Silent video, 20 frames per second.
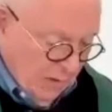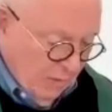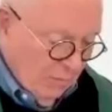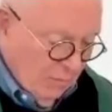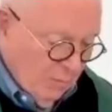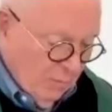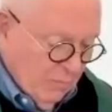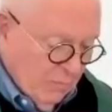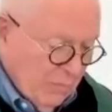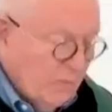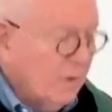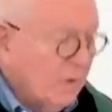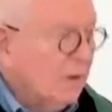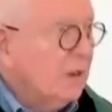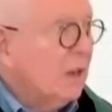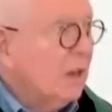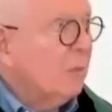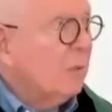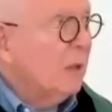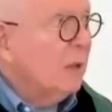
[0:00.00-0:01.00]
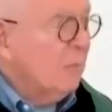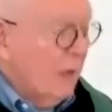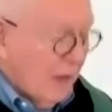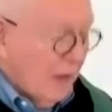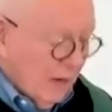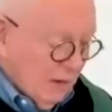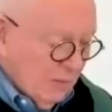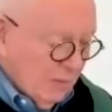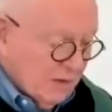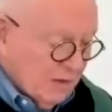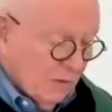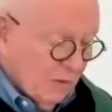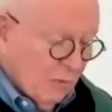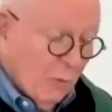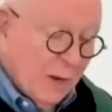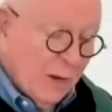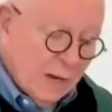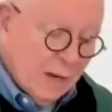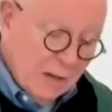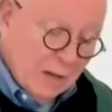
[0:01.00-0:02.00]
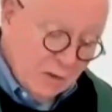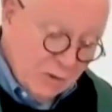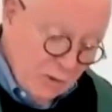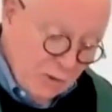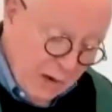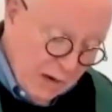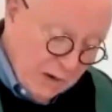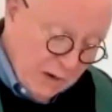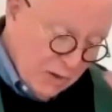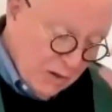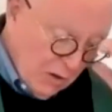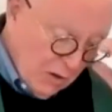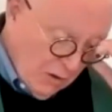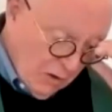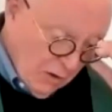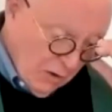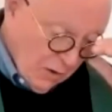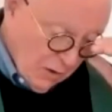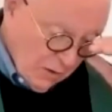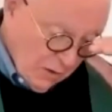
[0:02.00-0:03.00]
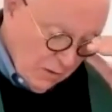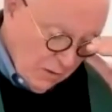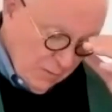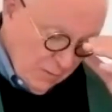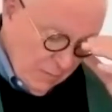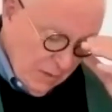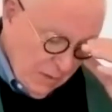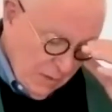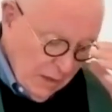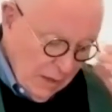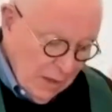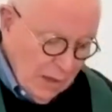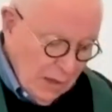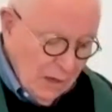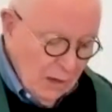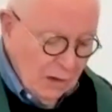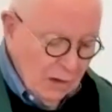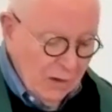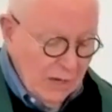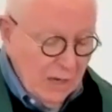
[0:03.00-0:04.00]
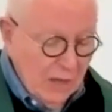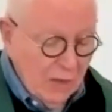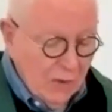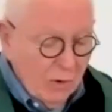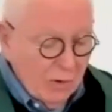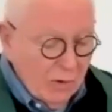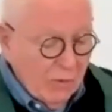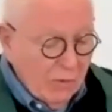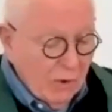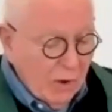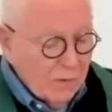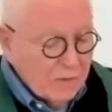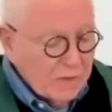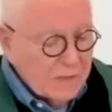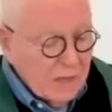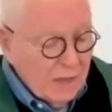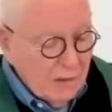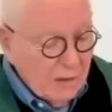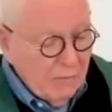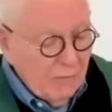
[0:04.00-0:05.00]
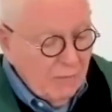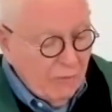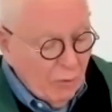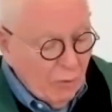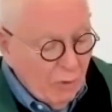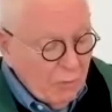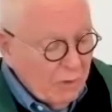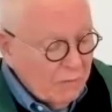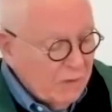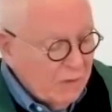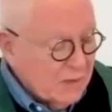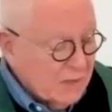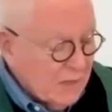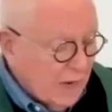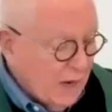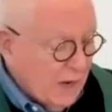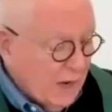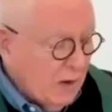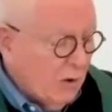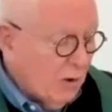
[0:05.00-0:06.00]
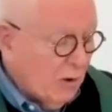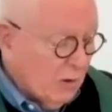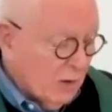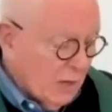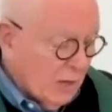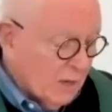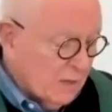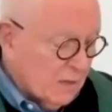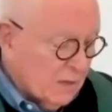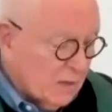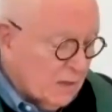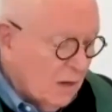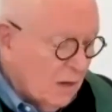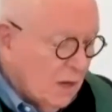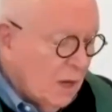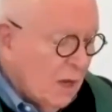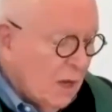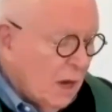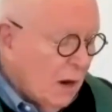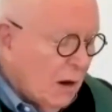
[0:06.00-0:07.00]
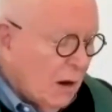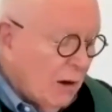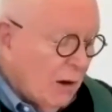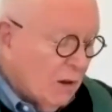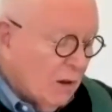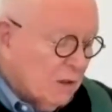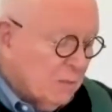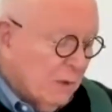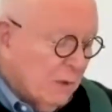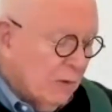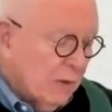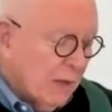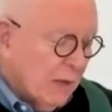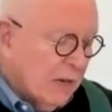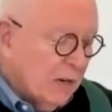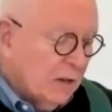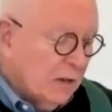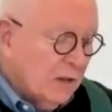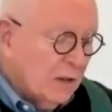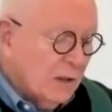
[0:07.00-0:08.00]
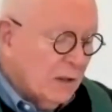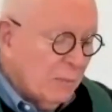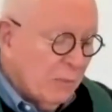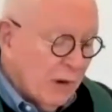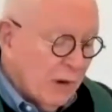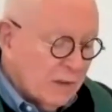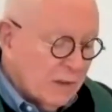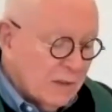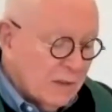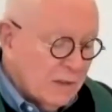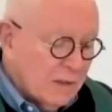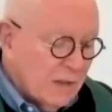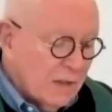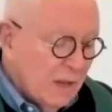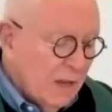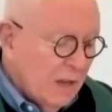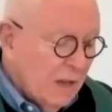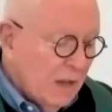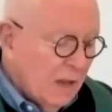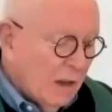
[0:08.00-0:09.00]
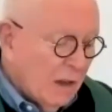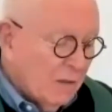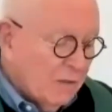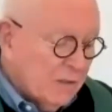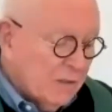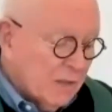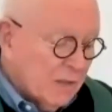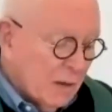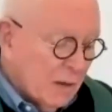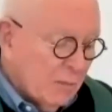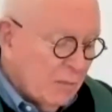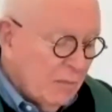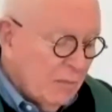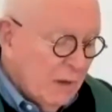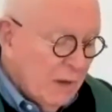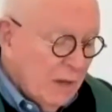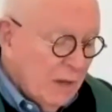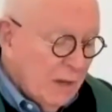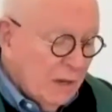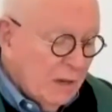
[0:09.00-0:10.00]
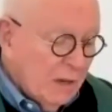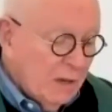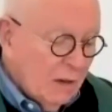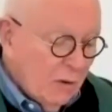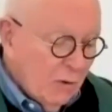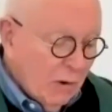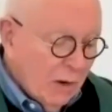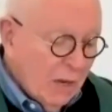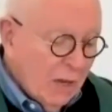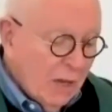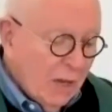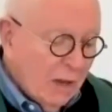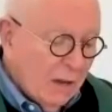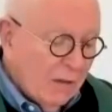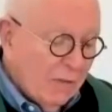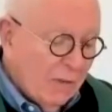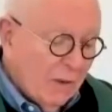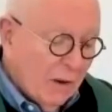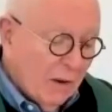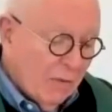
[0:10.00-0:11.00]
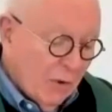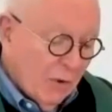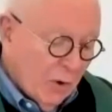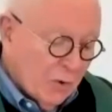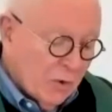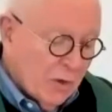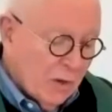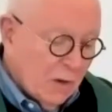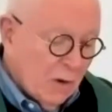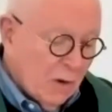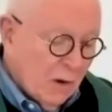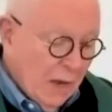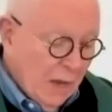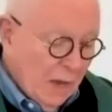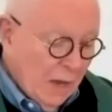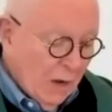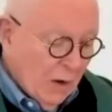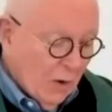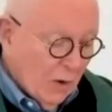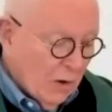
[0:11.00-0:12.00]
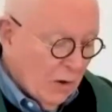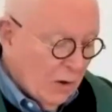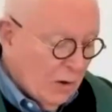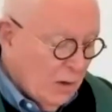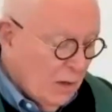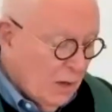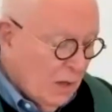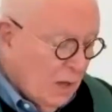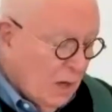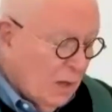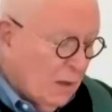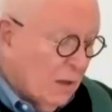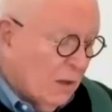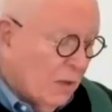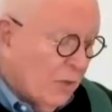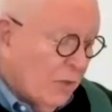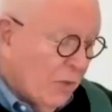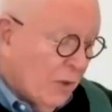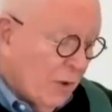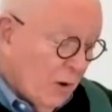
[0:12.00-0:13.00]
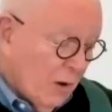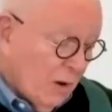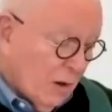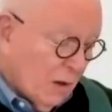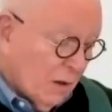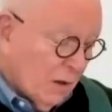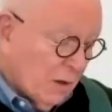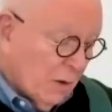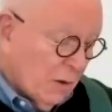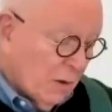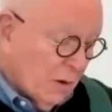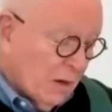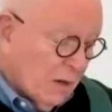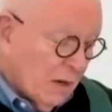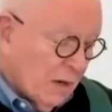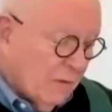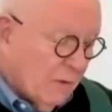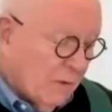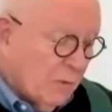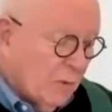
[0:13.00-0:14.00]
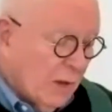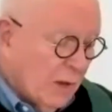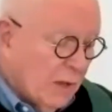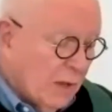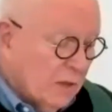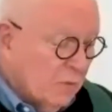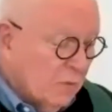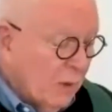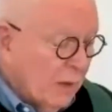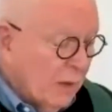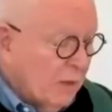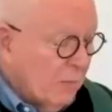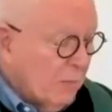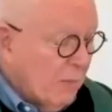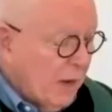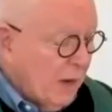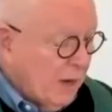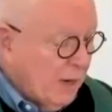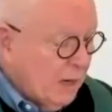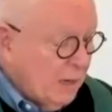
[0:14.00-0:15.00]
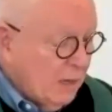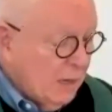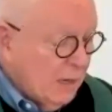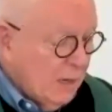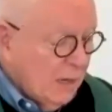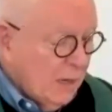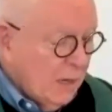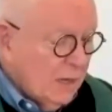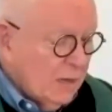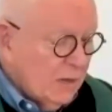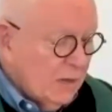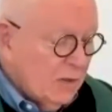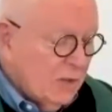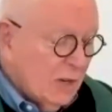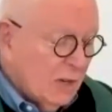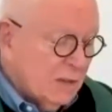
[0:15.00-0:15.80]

I'm doubling back on myself. When a distraction occurs, it could either involve some form of desire or lust, or else be related to the presence of some degree of aversion or anger. The third alternative is when the mind is